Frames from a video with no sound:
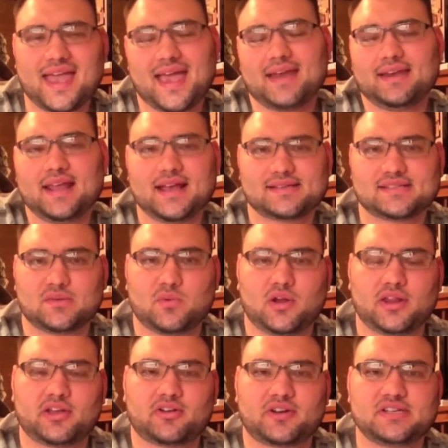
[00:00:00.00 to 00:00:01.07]
And yes, it
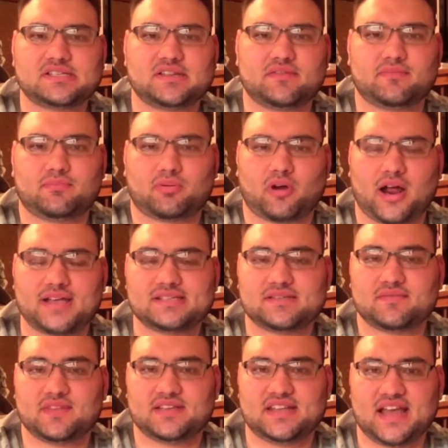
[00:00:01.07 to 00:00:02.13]
will increase the price
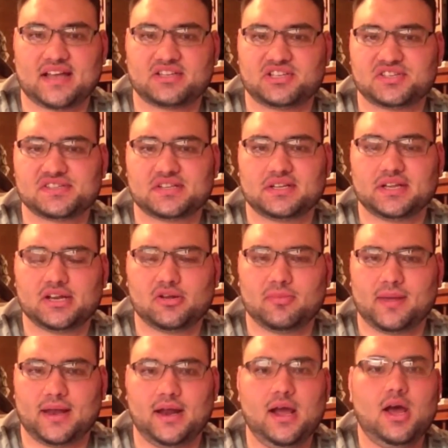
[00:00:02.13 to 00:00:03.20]
of the deck just a little
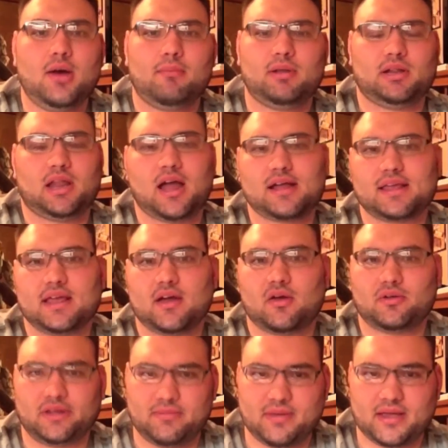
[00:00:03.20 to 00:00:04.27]
bit. But Logia
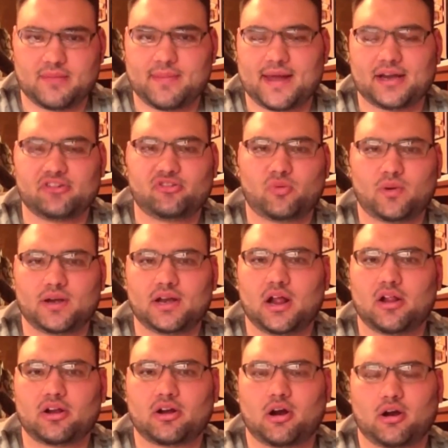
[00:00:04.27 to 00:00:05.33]
only being about a
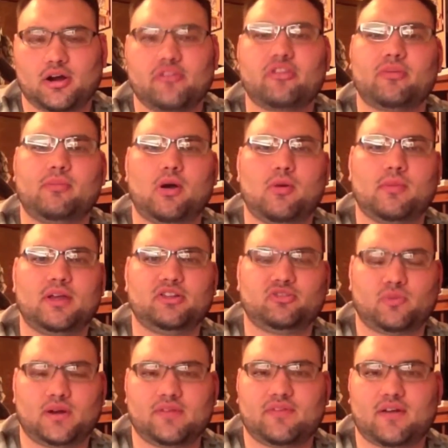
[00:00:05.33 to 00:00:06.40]
$20 card at the moment,
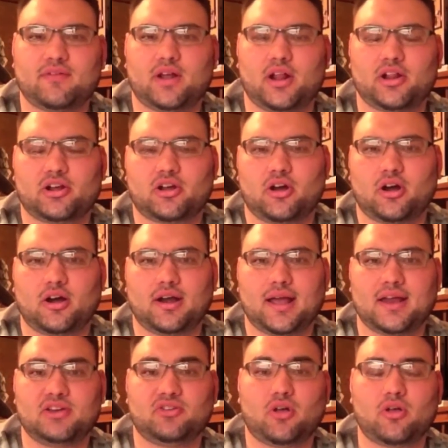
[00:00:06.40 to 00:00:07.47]
$25 card,
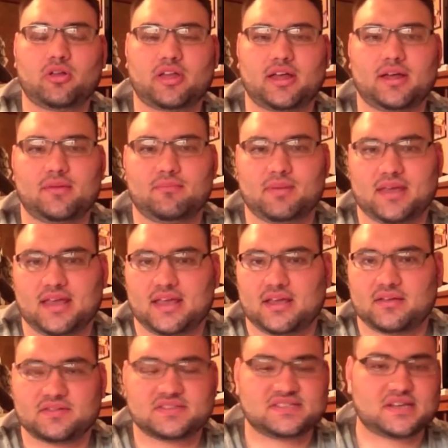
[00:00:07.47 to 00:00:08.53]
and Dolka
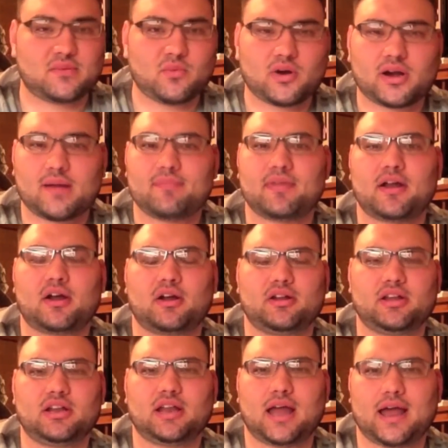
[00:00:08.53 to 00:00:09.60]
being somewhere up there a
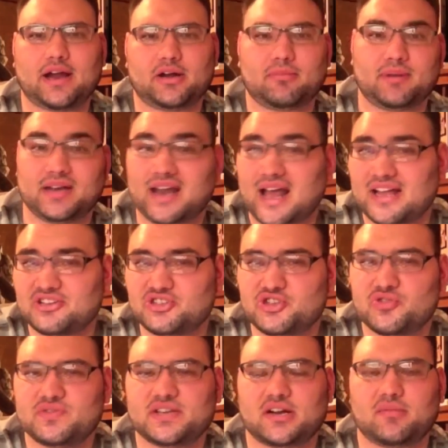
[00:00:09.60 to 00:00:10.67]
little higher, but not
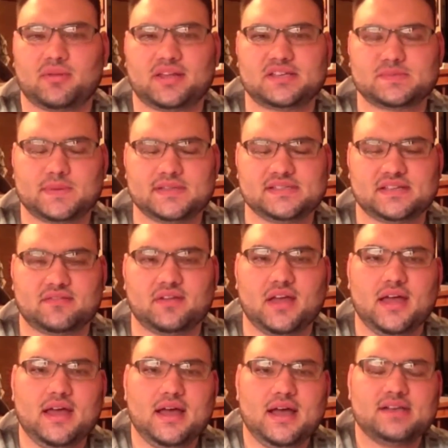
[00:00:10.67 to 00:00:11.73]
too terribly expensive.
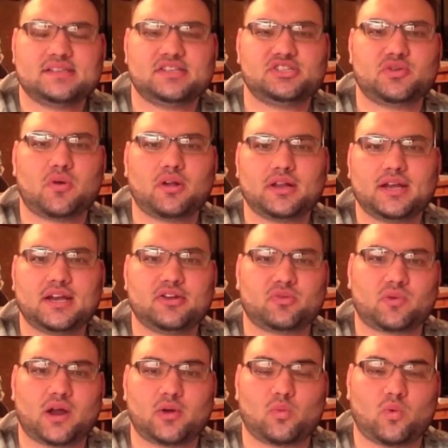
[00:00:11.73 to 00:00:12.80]
Since you only need
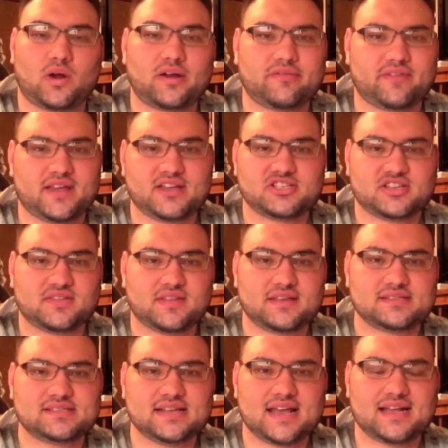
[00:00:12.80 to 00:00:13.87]
to run 1 of each in
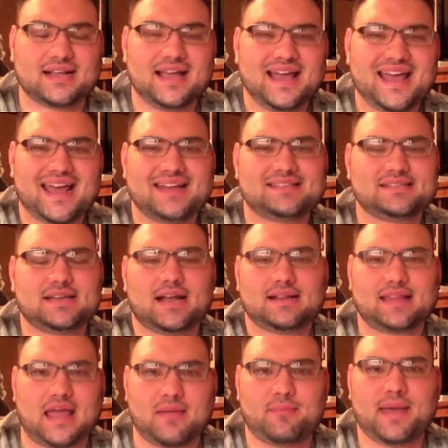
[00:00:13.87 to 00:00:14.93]
this deck, it's
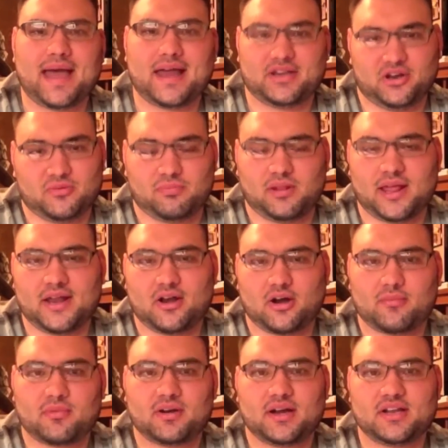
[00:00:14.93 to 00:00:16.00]
not that bad. Your Blade
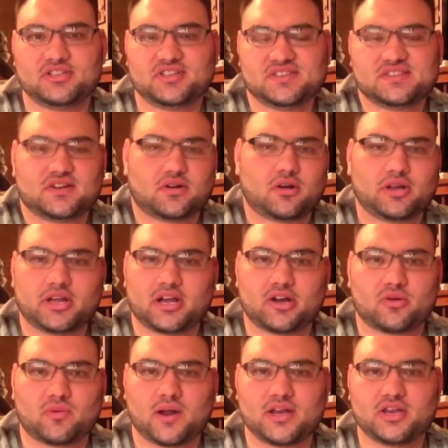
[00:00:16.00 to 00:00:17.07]
Armor Ninjas are only going
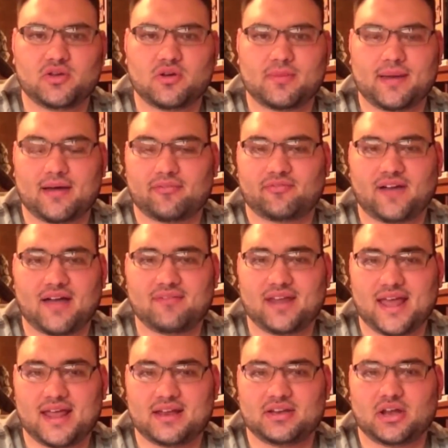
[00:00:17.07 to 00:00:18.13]
to run you about $5
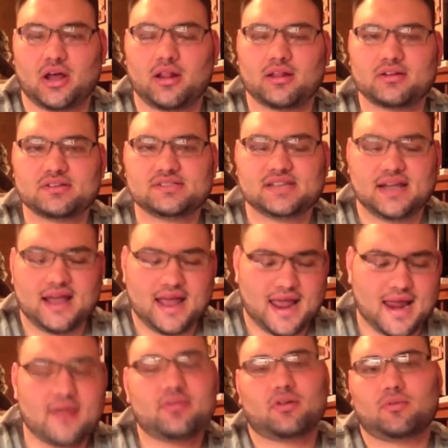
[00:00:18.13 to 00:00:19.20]
to $8,
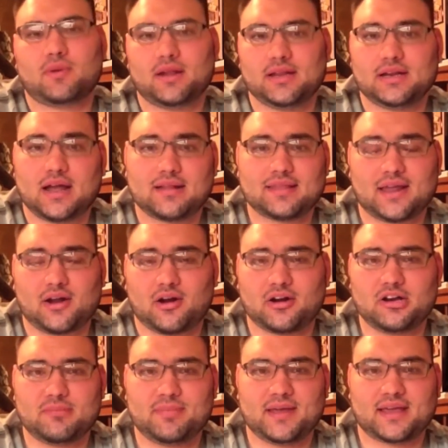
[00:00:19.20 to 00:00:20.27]
and they're really not that
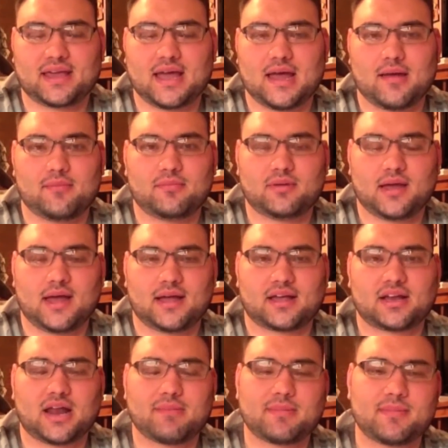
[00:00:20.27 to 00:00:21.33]
hard to pick up.
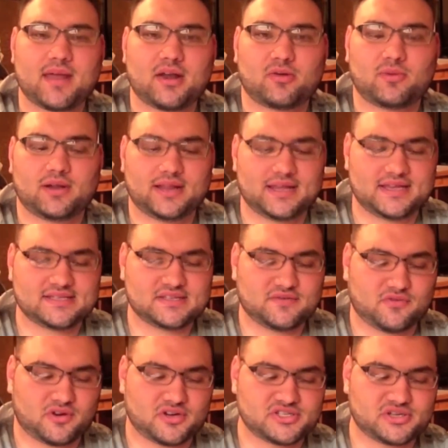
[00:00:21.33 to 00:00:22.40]
Konami made it really
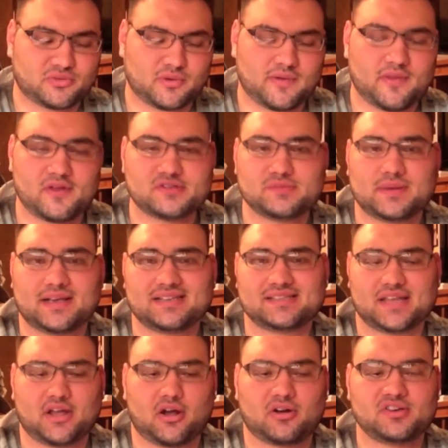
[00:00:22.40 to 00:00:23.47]
easy for us to run those because
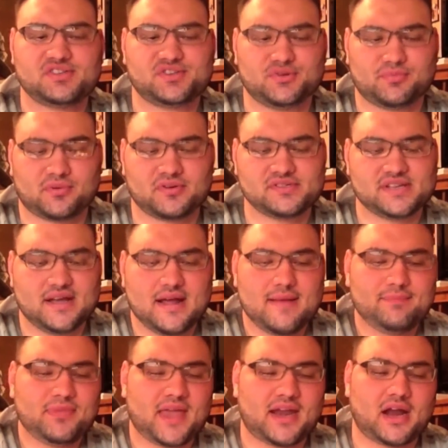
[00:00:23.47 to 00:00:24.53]
they are supers.
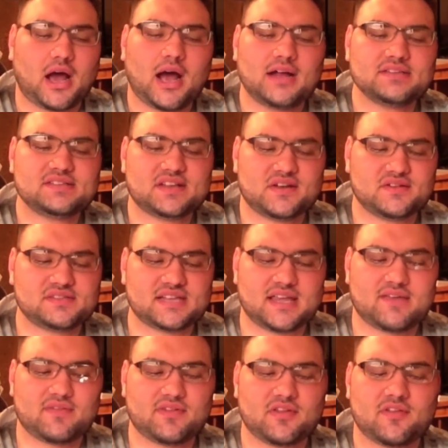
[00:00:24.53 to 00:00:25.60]
And Hanzos,
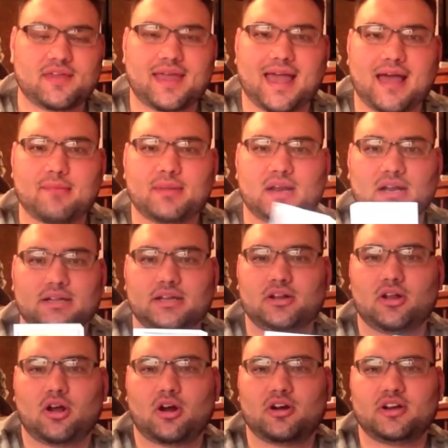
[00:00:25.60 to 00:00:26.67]
even though they have been a
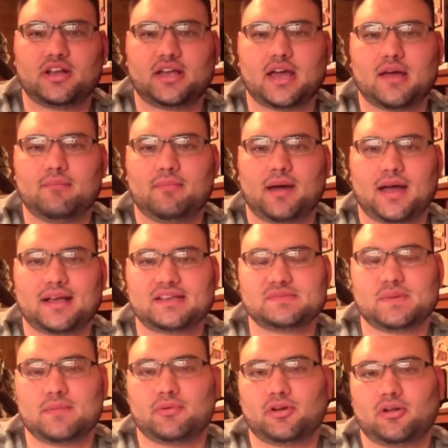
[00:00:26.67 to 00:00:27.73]
little hard to come by because
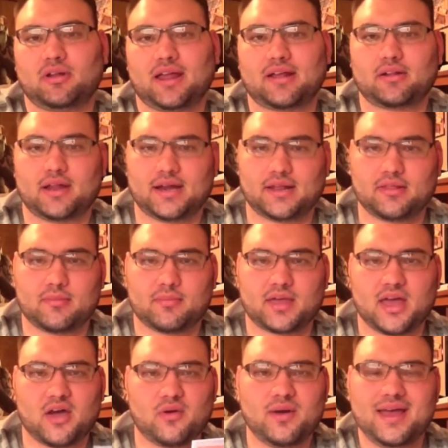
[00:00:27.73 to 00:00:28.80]
people don't like letting them
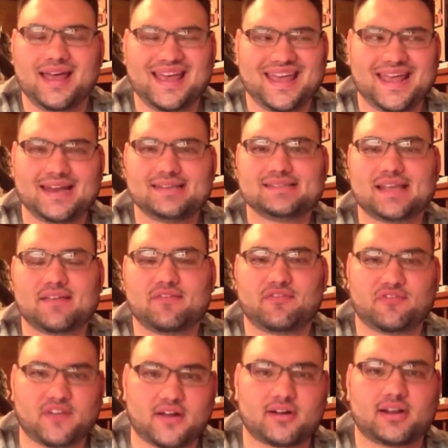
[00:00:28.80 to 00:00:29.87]
go, it is a
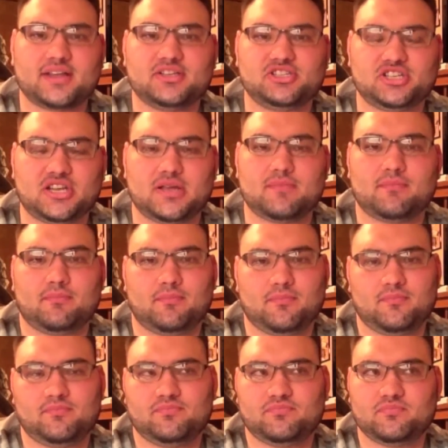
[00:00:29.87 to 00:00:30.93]
fairly cheap
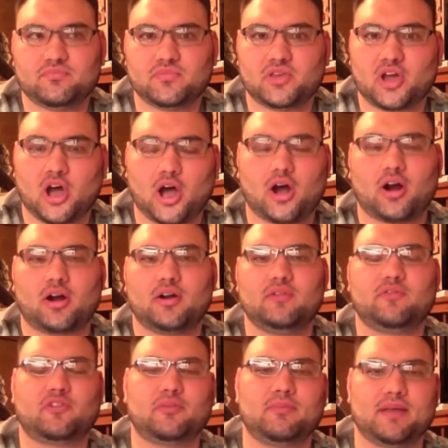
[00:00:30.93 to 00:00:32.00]

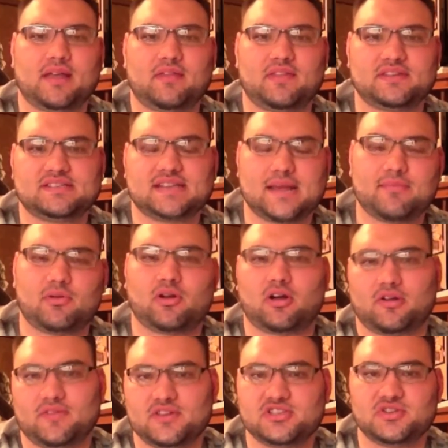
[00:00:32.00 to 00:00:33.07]
card for being the staple
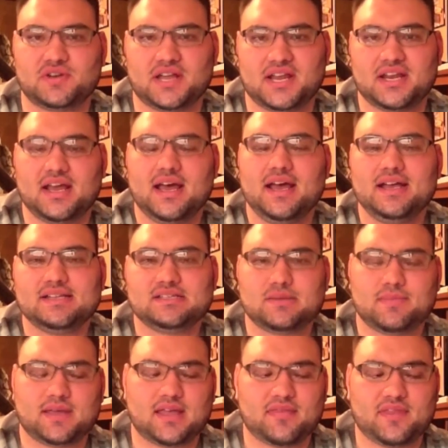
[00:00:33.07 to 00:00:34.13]
card that you need
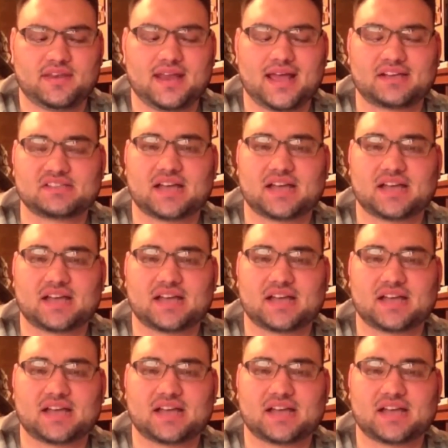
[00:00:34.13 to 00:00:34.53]
to begin the deck.